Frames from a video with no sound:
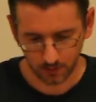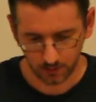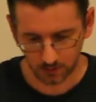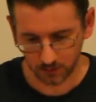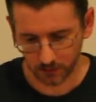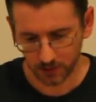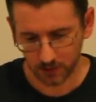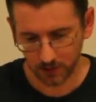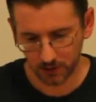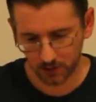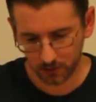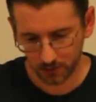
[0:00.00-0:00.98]
Use the
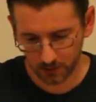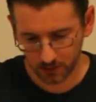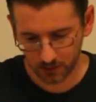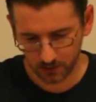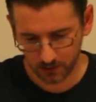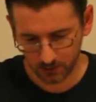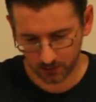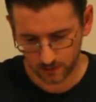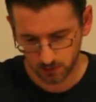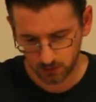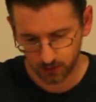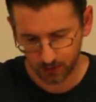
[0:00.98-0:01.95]
little ones,
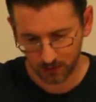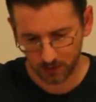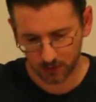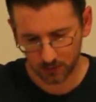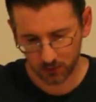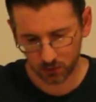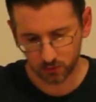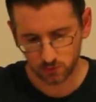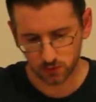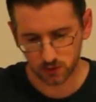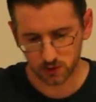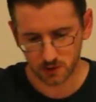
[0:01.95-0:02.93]
it's much
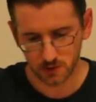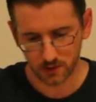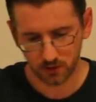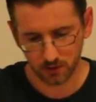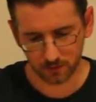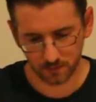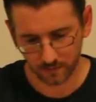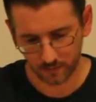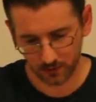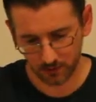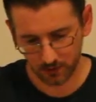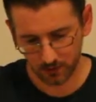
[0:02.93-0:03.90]
more easier
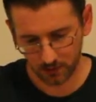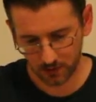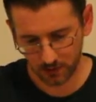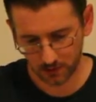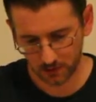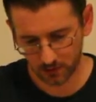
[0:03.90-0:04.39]
at this stage.